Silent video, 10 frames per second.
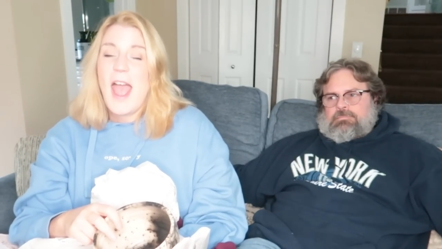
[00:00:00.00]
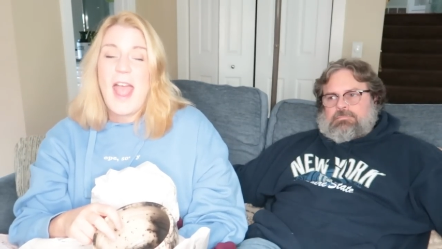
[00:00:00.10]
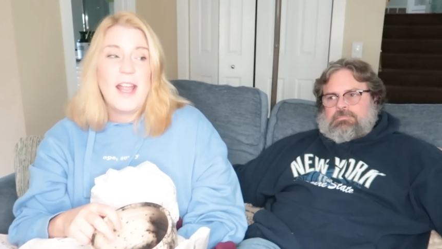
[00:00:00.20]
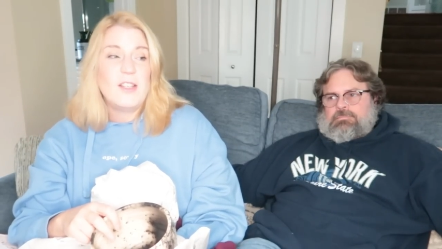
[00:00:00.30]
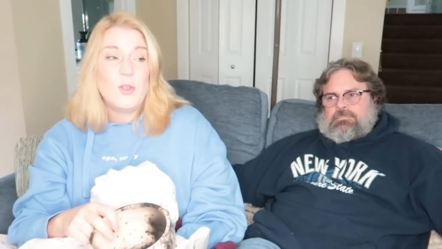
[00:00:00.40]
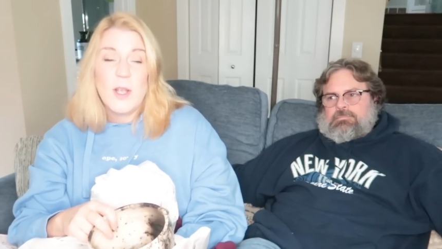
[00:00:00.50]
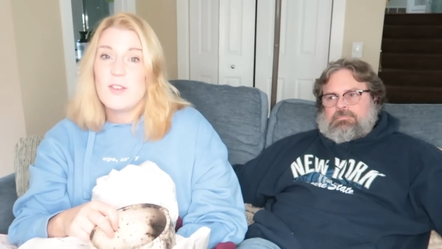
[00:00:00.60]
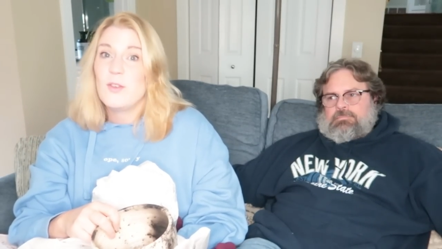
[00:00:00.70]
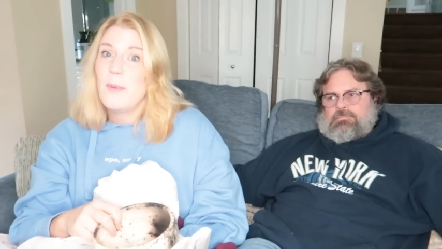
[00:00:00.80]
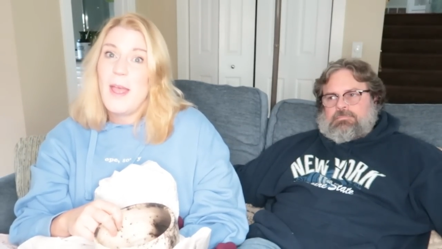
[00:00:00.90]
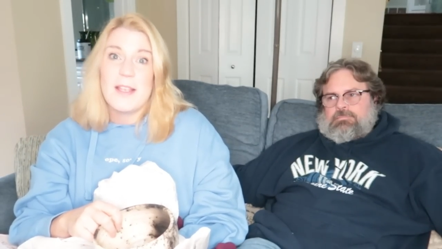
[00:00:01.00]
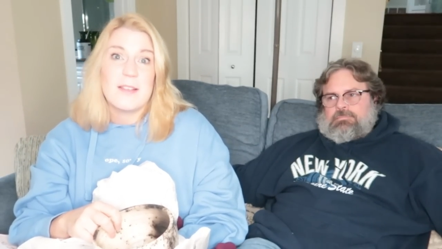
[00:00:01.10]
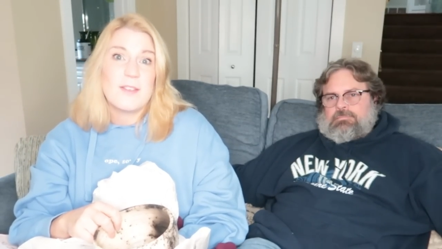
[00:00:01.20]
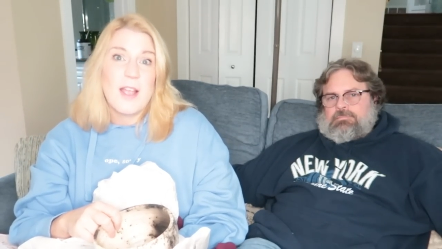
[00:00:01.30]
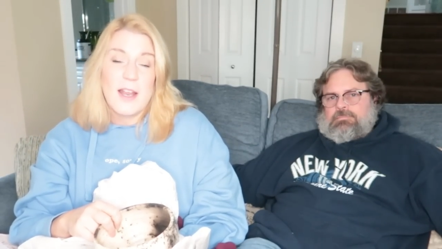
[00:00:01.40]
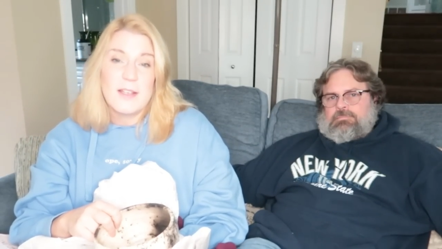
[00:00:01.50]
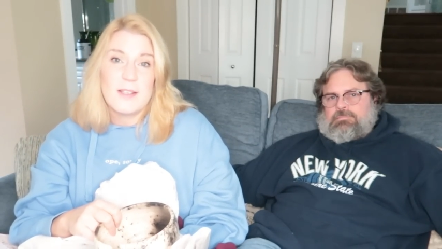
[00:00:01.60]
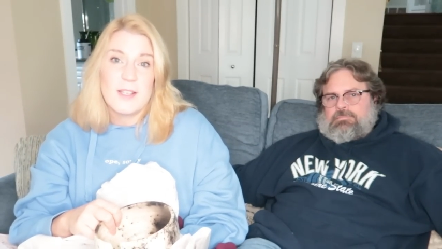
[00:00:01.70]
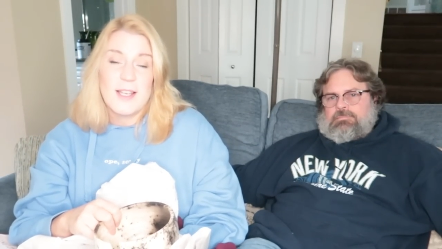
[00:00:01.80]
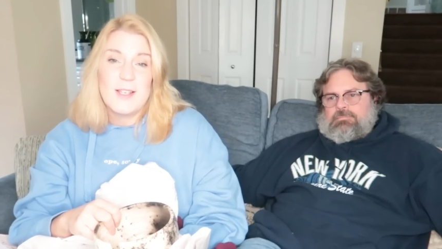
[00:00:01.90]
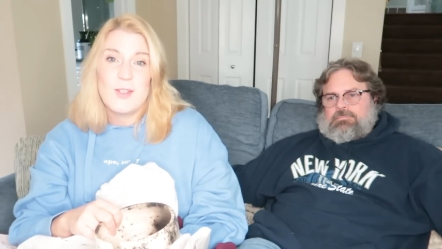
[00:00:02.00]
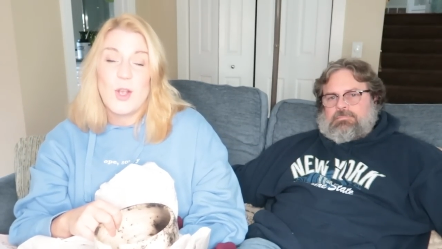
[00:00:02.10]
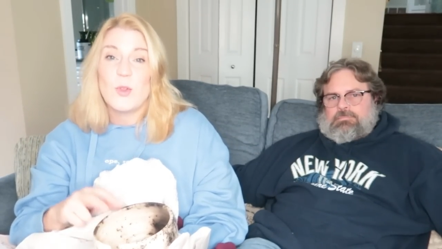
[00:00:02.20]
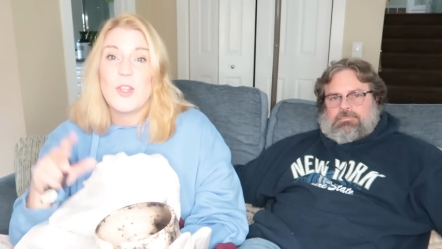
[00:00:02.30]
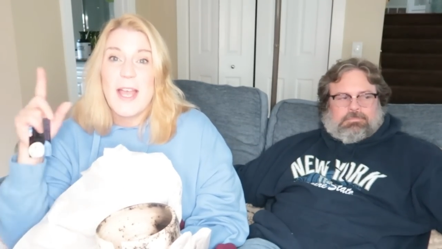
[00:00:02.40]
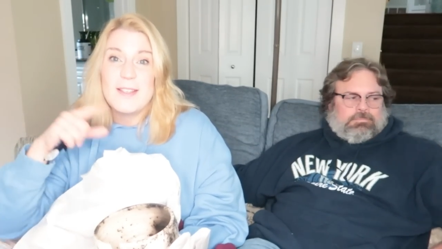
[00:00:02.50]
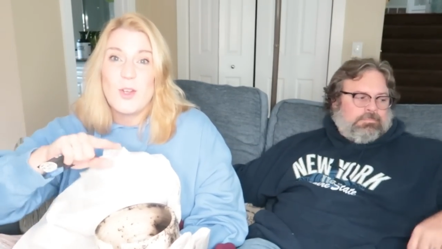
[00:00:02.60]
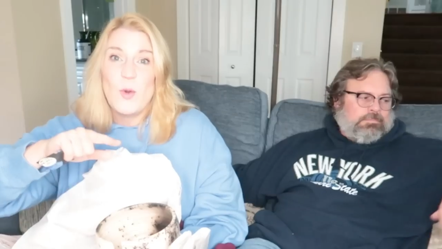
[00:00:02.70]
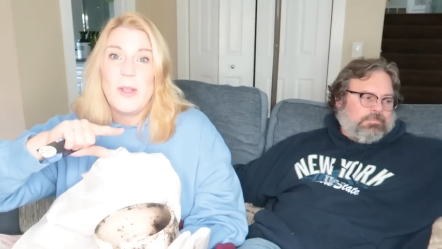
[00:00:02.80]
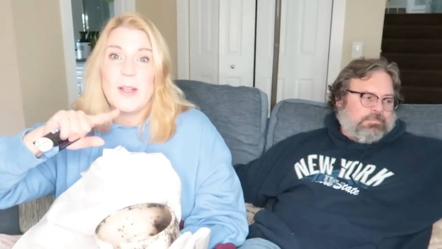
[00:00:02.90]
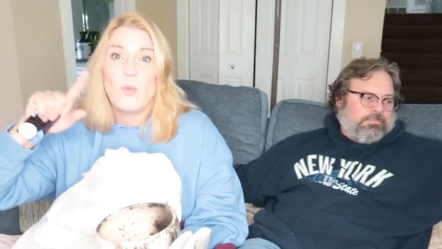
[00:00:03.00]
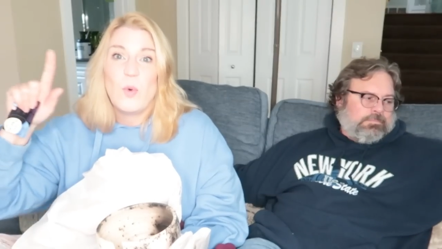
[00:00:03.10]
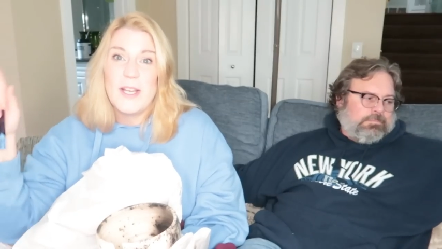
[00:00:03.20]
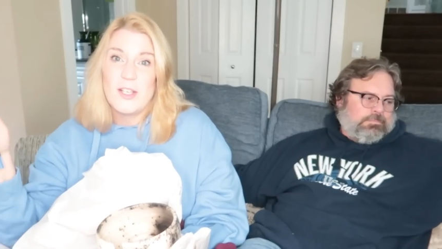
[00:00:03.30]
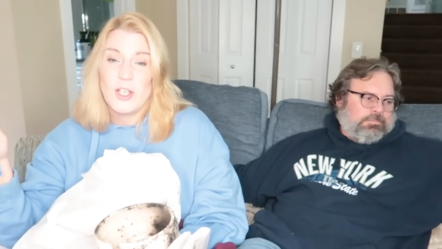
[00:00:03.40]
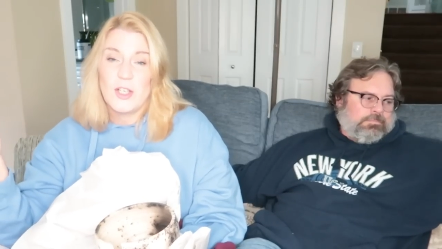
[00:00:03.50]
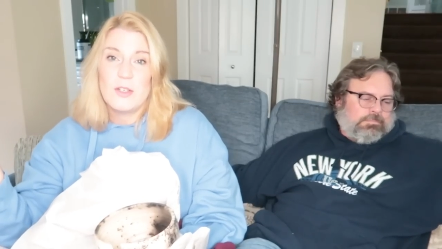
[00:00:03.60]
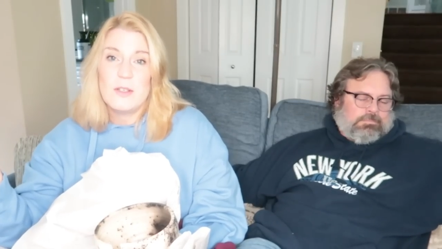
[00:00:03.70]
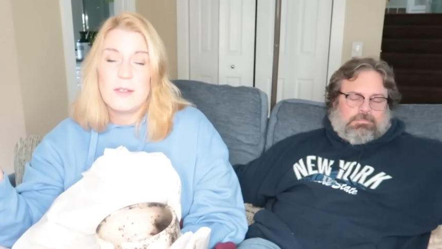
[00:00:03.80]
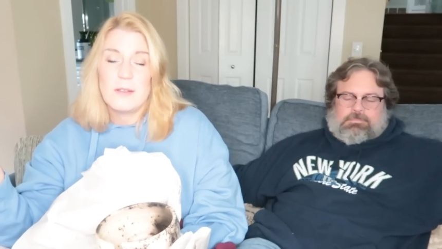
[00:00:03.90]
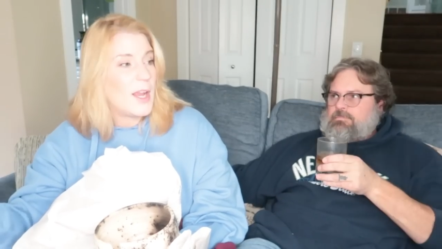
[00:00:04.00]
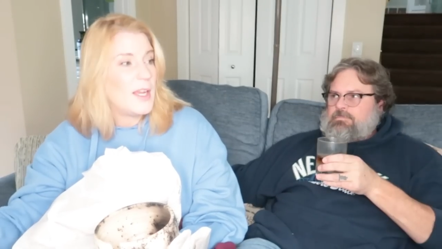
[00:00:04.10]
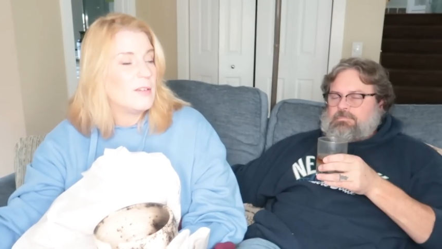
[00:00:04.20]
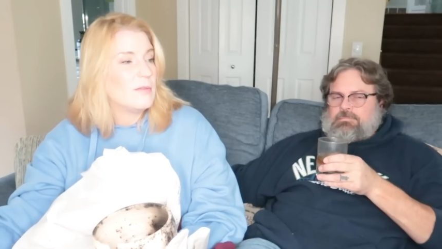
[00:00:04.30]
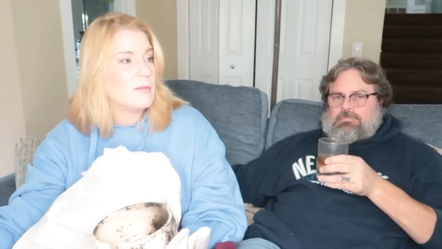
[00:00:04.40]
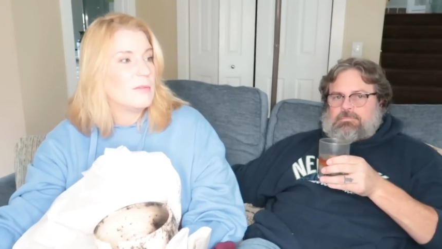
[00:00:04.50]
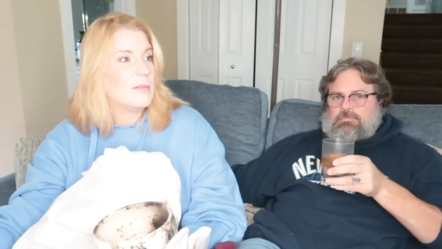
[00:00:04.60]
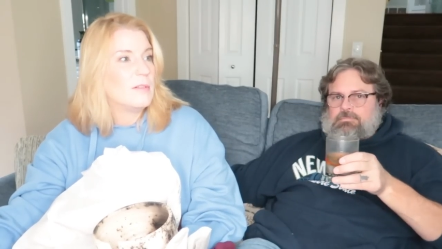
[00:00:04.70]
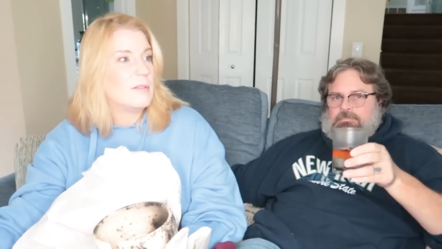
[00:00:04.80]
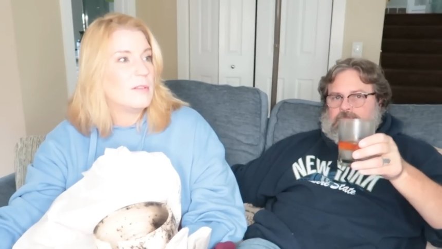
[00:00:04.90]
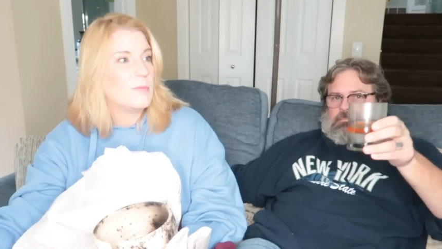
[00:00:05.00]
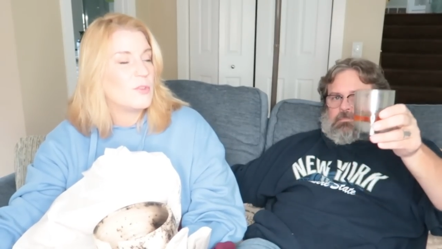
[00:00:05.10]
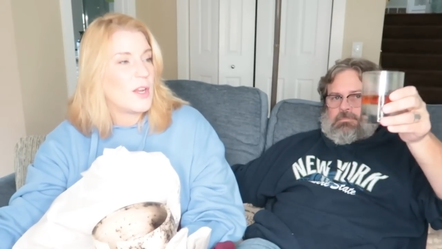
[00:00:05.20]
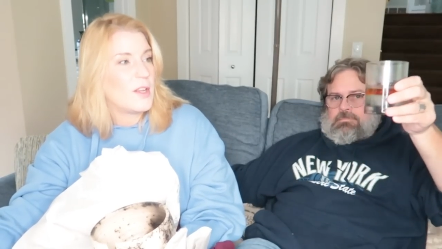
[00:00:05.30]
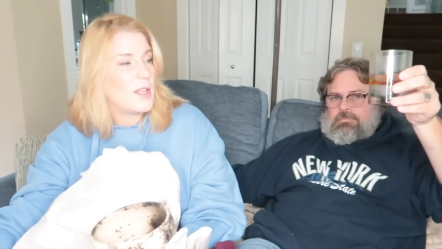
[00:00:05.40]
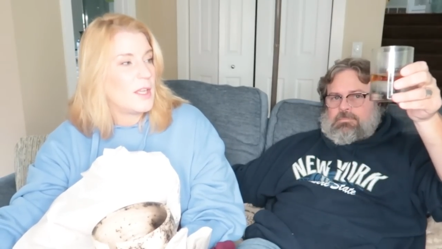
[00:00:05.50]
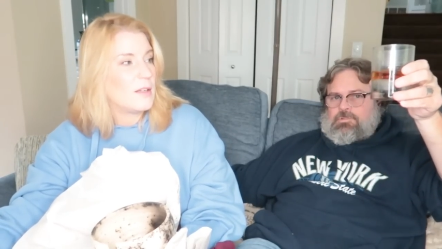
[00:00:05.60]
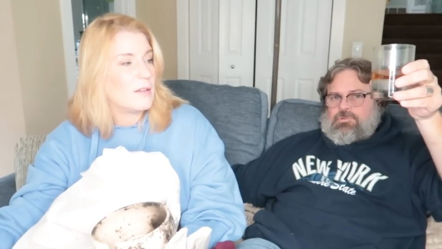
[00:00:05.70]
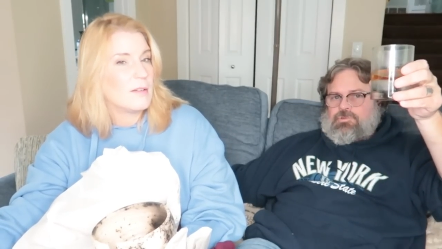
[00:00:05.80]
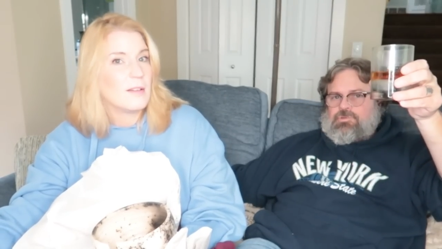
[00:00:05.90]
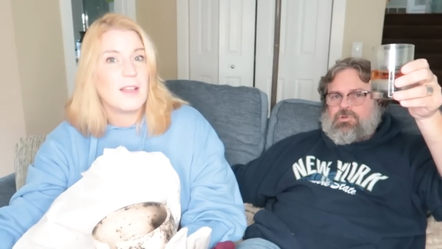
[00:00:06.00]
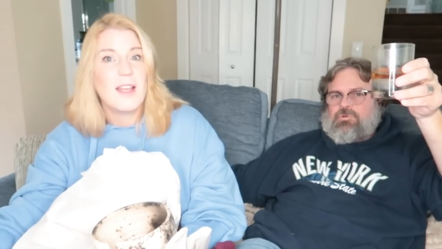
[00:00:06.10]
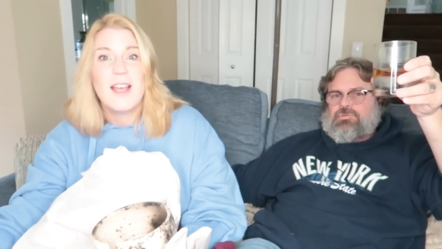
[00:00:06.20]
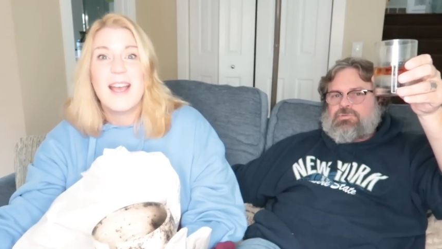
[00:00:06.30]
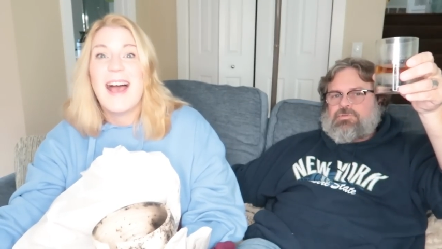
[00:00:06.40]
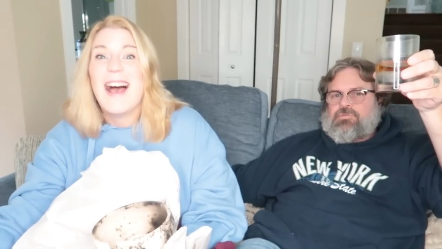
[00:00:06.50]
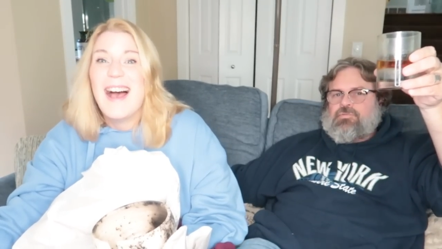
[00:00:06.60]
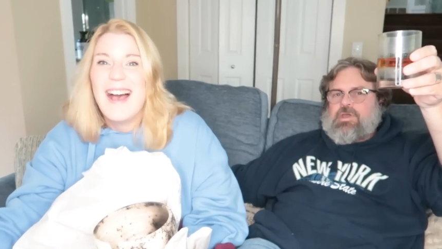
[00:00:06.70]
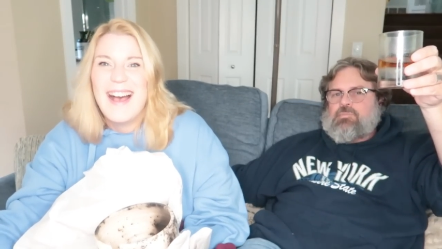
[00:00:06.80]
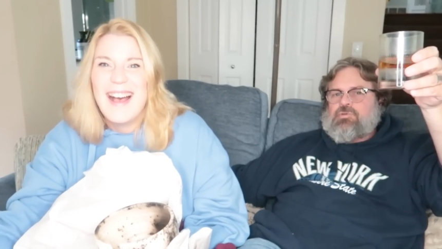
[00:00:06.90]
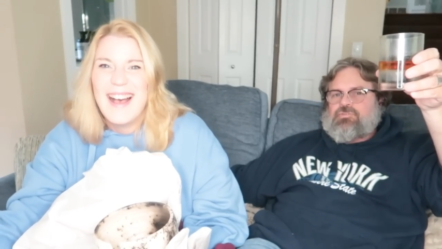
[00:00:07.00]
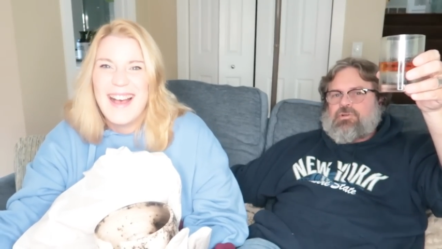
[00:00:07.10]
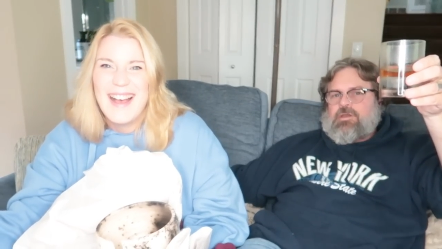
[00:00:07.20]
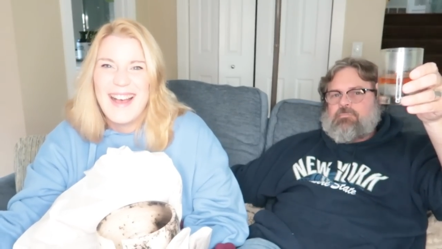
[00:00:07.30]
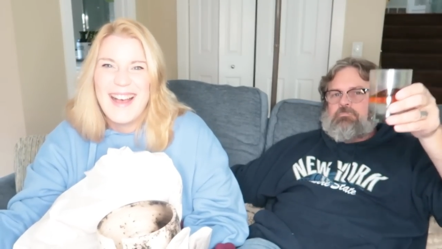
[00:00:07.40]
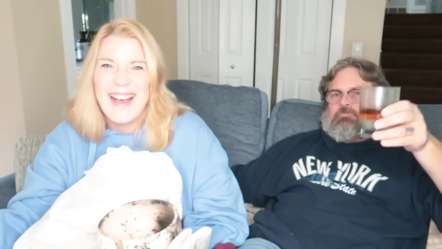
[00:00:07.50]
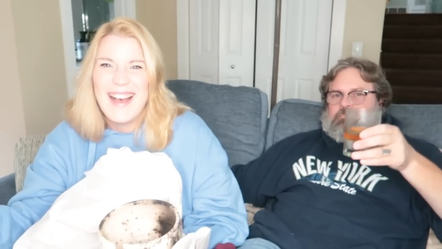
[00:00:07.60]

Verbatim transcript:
Speaker 1: And you guys are the best, honestly. So let's go pick winners, right? Trying to think.
Speaker 2: There's a toast to the Fiber Tribe.